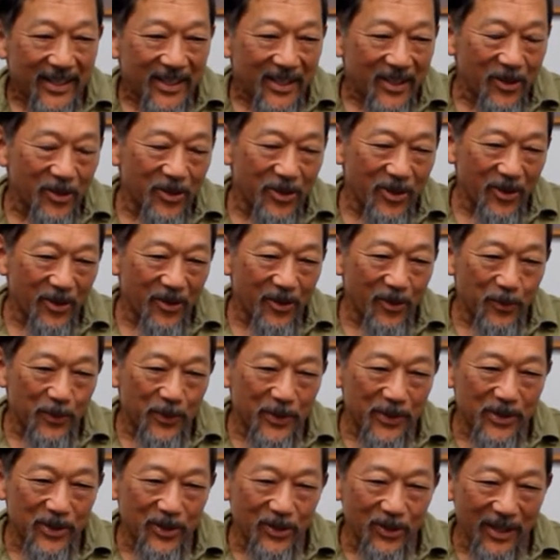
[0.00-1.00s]
You're there to
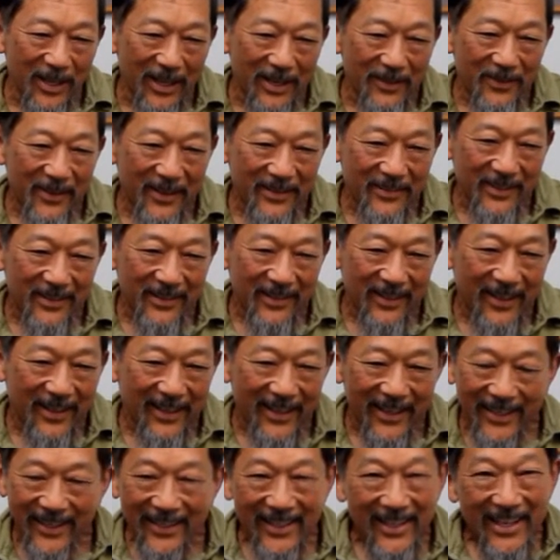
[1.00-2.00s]
put your life on the
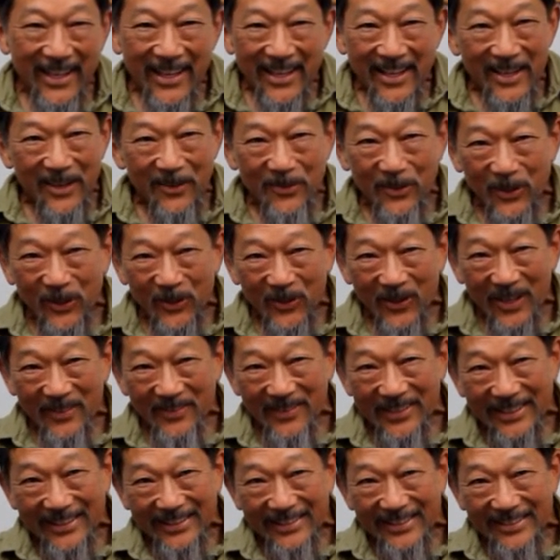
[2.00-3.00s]
line. If you don't have
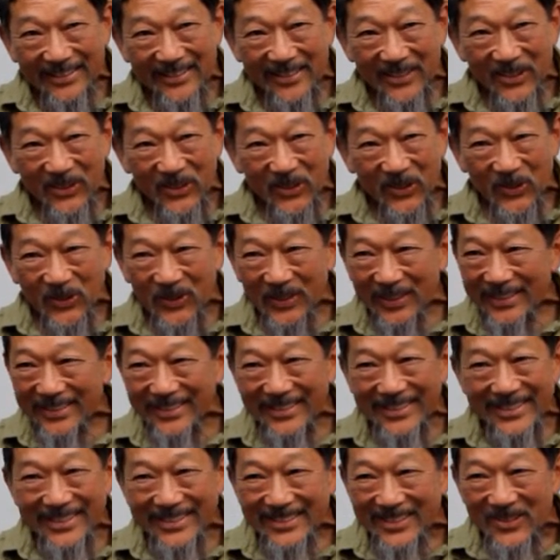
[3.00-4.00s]
anything to do,
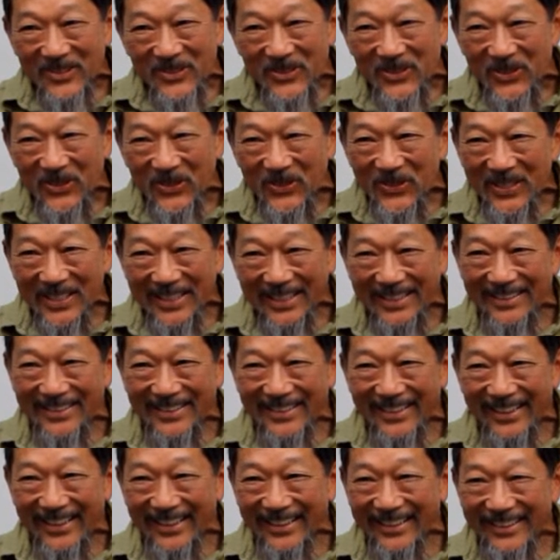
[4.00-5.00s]
you just don't do
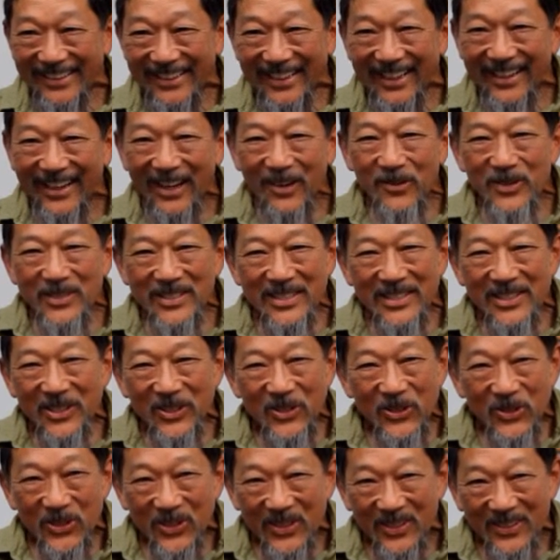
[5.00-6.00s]
anything. And I wasn't
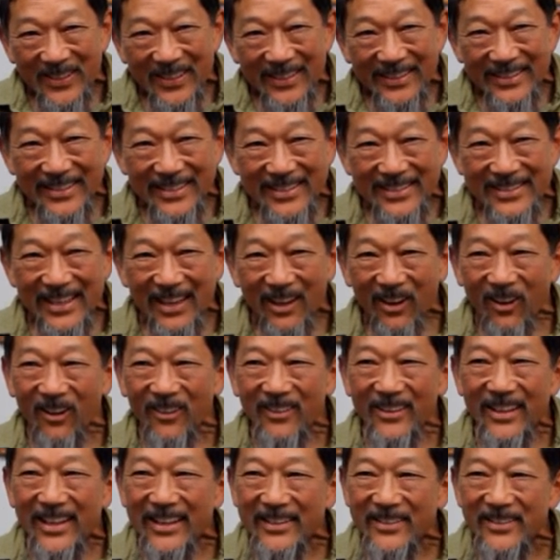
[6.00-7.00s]
used to all
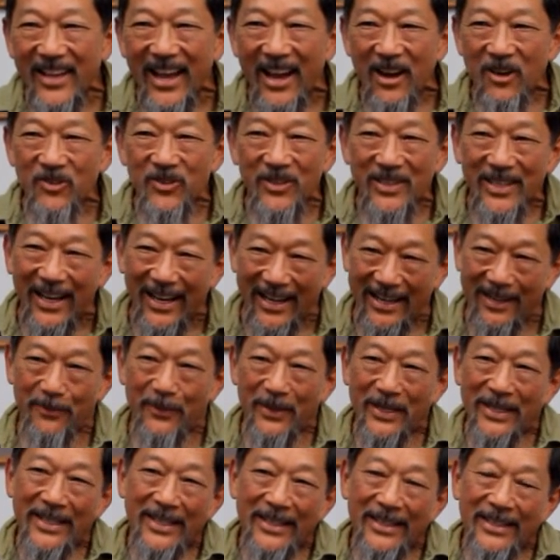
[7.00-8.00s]
that downtime.
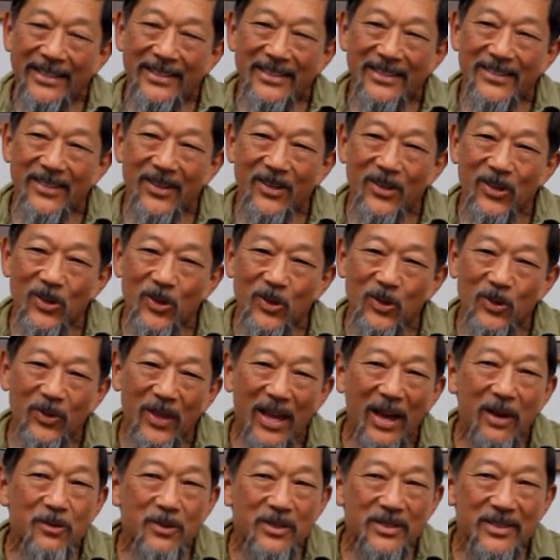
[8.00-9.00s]
So
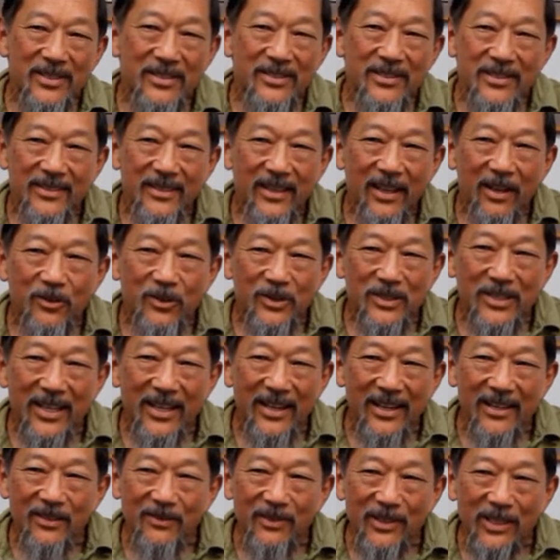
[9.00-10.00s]
that was
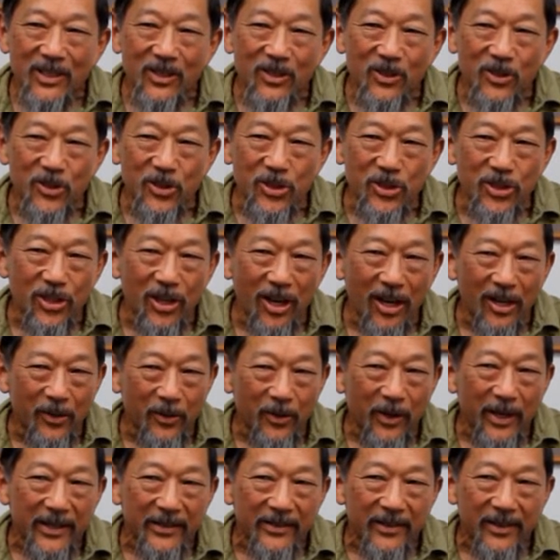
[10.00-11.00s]
kind of a culture shock
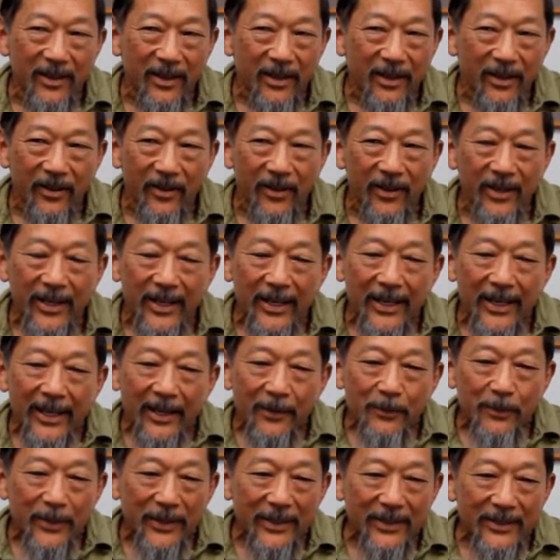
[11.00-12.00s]
right there.
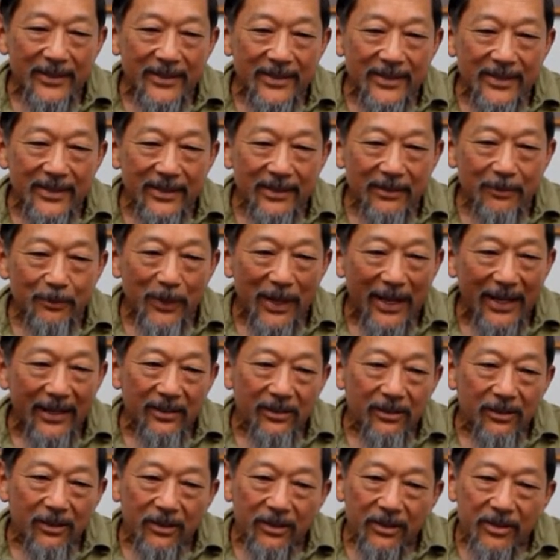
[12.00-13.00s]
But by
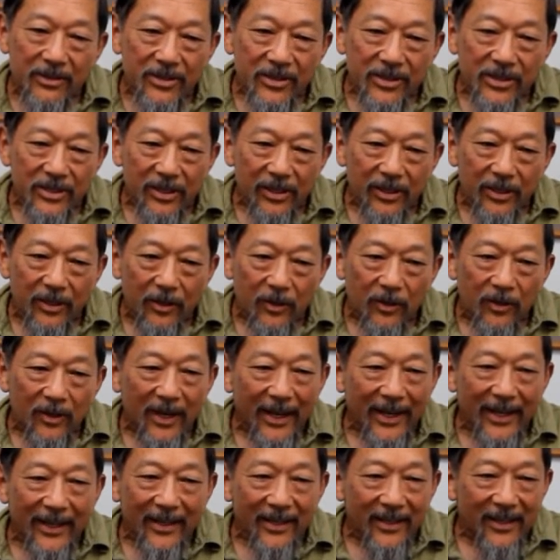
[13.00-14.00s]
and large, you know,
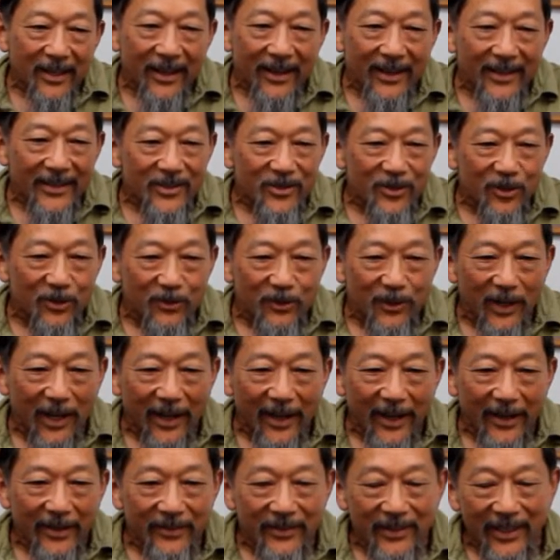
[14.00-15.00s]
I
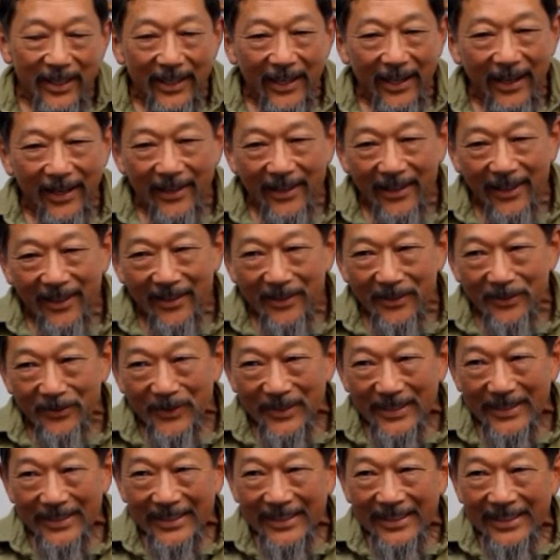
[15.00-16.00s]
survived. I got out of
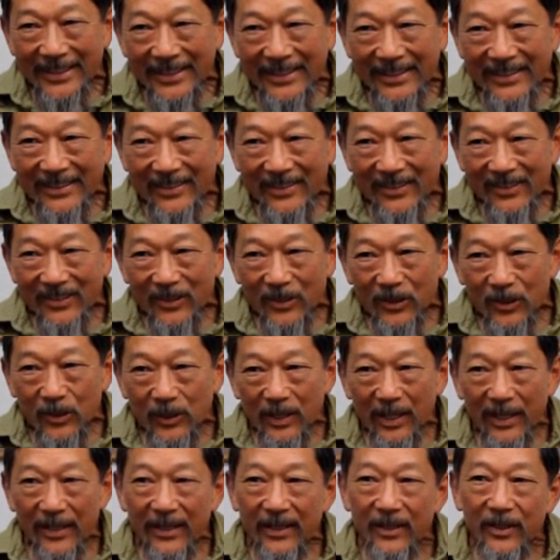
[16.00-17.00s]
it. You know,
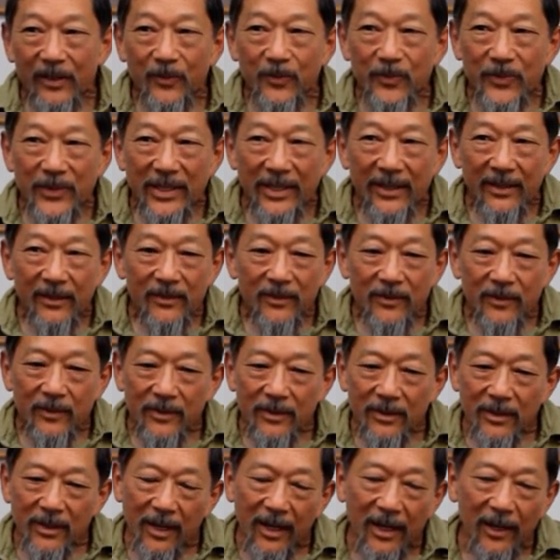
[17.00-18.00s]
I
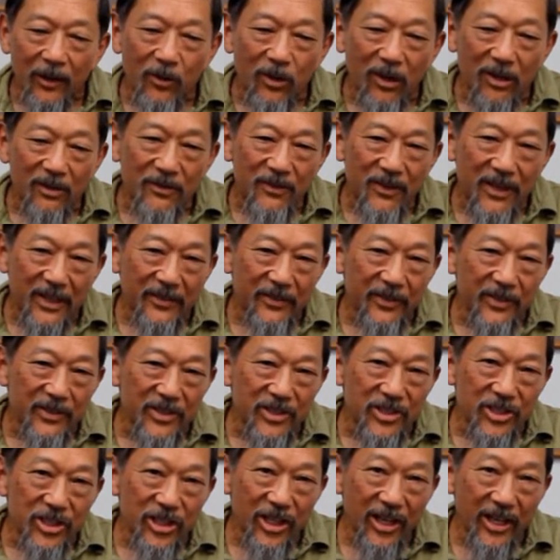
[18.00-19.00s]
qualified for the
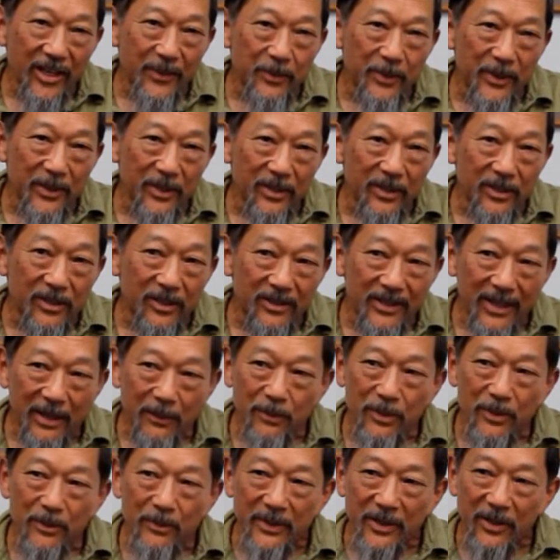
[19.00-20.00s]
GI Bill. That
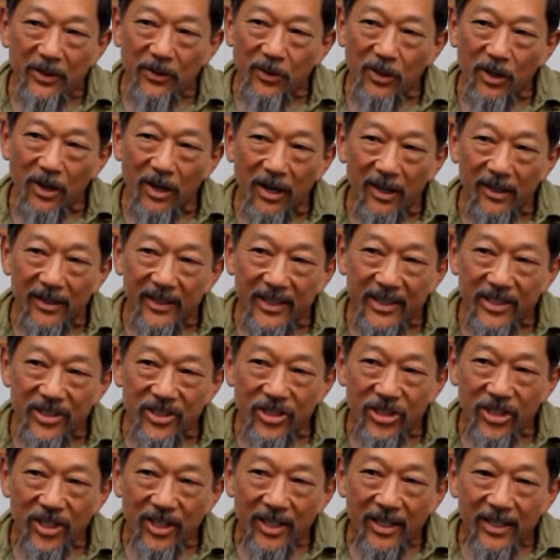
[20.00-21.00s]
put me through
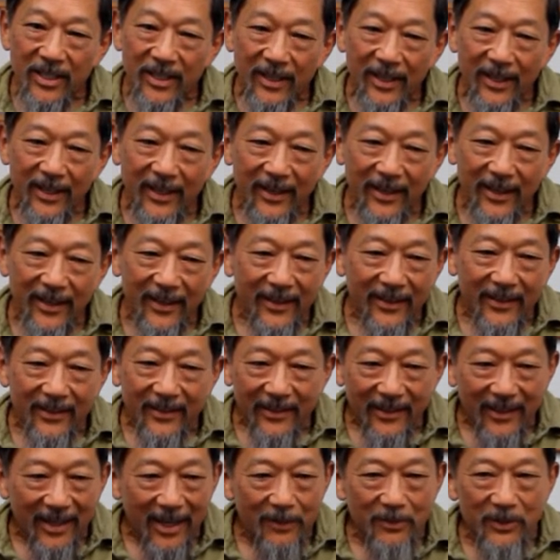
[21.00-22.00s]
college and
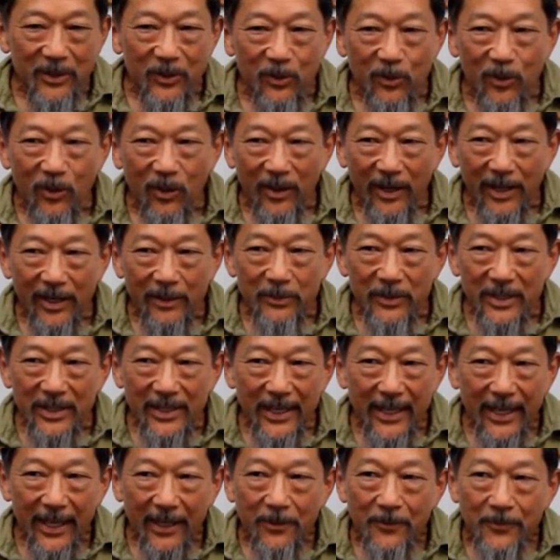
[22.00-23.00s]
got me where I am
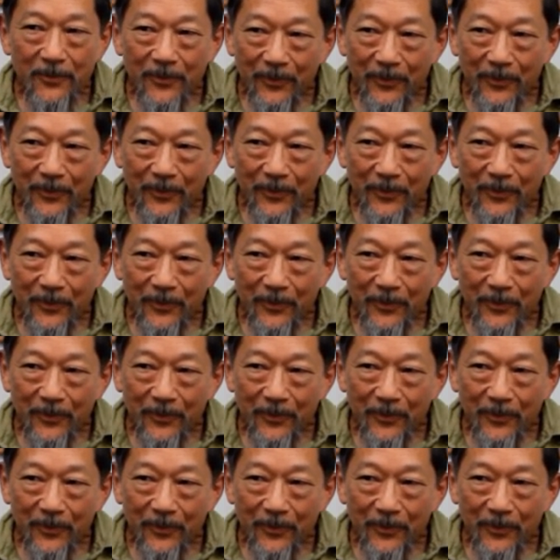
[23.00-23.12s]
today.